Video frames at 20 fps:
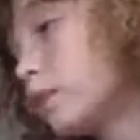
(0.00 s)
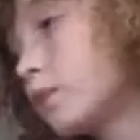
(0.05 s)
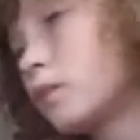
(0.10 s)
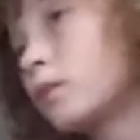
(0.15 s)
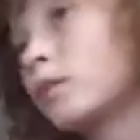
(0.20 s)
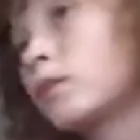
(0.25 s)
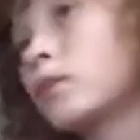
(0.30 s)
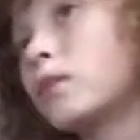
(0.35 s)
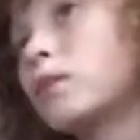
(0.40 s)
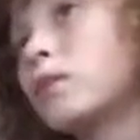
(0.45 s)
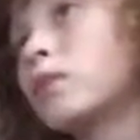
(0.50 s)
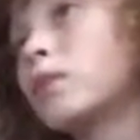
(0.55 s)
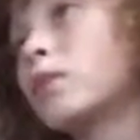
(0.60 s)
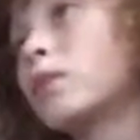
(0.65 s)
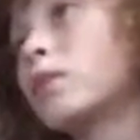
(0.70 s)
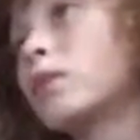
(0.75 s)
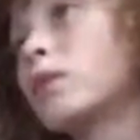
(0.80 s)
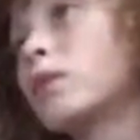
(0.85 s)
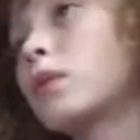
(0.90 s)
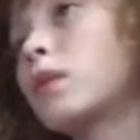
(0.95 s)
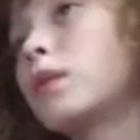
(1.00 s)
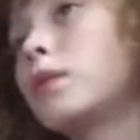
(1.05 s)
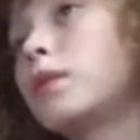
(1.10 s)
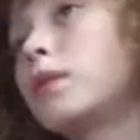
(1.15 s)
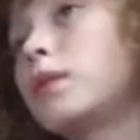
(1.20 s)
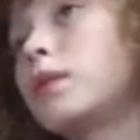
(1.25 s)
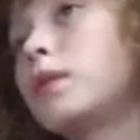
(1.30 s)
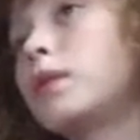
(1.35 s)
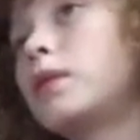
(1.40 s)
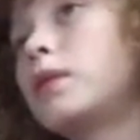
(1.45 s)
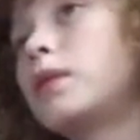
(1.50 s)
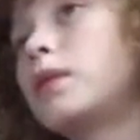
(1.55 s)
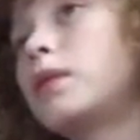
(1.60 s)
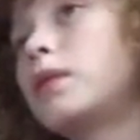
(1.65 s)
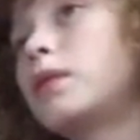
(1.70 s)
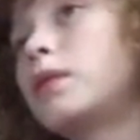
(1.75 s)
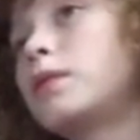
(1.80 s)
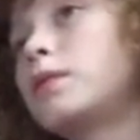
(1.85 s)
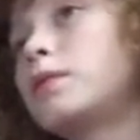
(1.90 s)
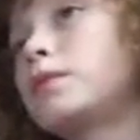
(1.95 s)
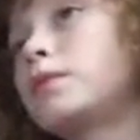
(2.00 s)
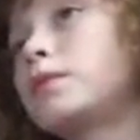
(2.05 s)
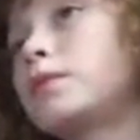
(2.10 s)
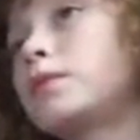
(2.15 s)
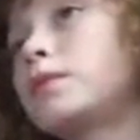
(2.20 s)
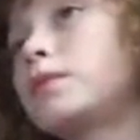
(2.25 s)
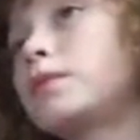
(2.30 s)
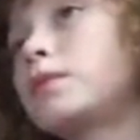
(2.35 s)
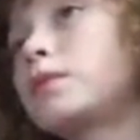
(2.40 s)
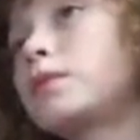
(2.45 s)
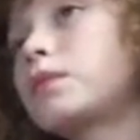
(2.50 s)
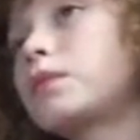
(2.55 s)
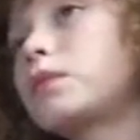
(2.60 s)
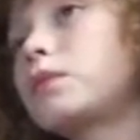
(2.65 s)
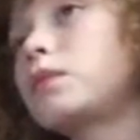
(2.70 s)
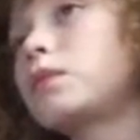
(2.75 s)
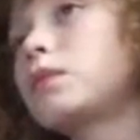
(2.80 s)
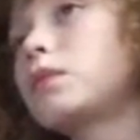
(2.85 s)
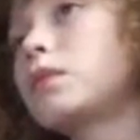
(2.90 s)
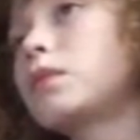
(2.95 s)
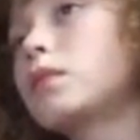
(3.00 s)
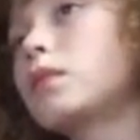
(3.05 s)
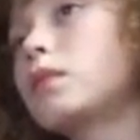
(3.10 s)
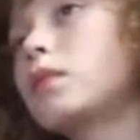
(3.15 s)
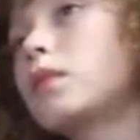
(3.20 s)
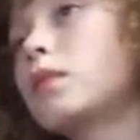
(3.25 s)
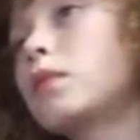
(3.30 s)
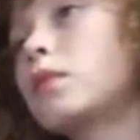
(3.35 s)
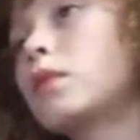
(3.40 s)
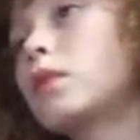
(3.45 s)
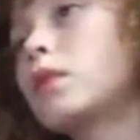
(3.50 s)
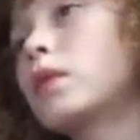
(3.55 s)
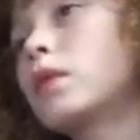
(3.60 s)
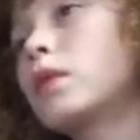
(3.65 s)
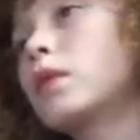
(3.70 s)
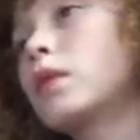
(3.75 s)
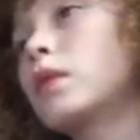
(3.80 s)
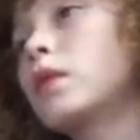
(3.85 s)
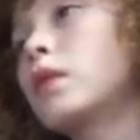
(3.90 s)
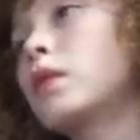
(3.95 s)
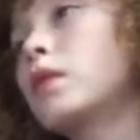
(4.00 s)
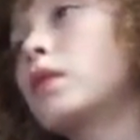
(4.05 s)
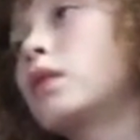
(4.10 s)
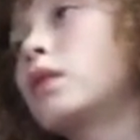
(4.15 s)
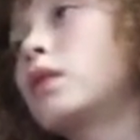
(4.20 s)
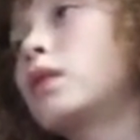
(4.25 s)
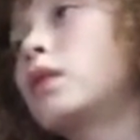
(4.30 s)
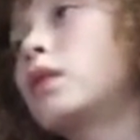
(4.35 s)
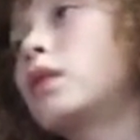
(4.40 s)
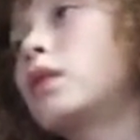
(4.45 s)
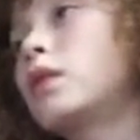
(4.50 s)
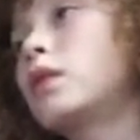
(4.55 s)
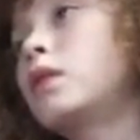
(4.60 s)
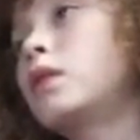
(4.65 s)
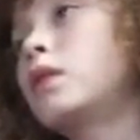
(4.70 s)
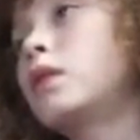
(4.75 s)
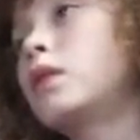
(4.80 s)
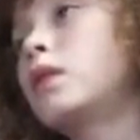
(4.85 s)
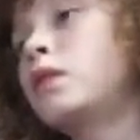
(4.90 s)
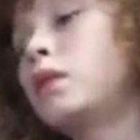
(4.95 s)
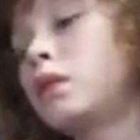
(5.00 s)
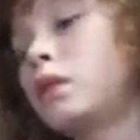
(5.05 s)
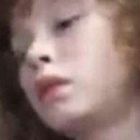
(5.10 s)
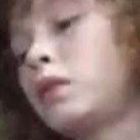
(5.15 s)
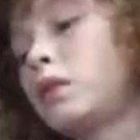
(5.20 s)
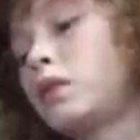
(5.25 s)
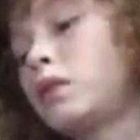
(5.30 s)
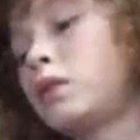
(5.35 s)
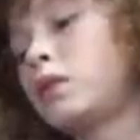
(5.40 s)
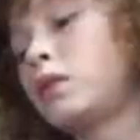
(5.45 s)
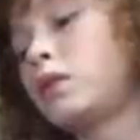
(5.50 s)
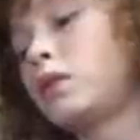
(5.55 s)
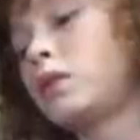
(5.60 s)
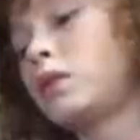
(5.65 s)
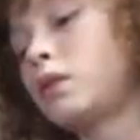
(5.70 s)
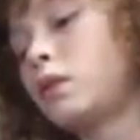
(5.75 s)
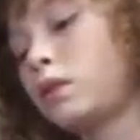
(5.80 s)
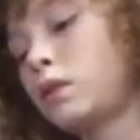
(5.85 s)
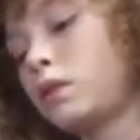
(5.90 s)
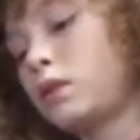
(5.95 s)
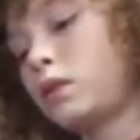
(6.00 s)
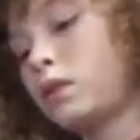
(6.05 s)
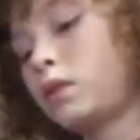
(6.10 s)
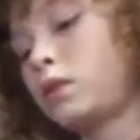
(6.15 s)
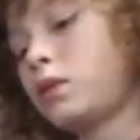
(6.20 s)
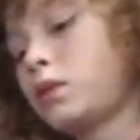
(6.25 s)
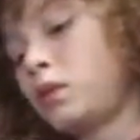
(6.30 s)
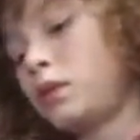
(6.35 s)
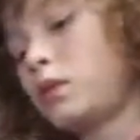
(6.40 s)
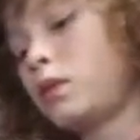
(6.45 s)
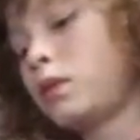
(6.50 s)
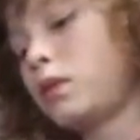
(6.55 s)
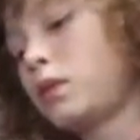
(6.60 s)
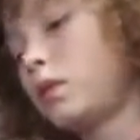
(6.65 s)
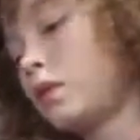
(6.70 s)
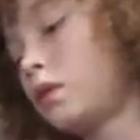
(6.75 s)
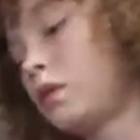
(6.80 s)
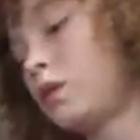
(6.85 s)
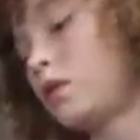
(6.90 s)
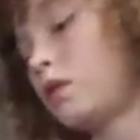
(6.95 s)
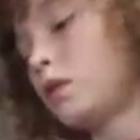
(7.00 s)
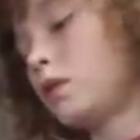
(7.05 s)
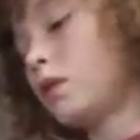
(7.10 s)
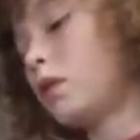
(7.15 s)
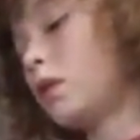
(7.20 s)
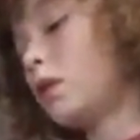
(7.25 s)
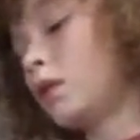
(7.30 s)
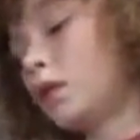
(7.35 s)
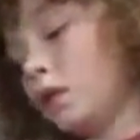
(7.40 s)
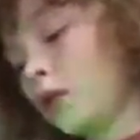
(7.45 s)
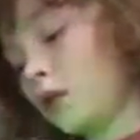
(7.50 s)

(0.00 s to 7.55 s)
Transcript: (silence)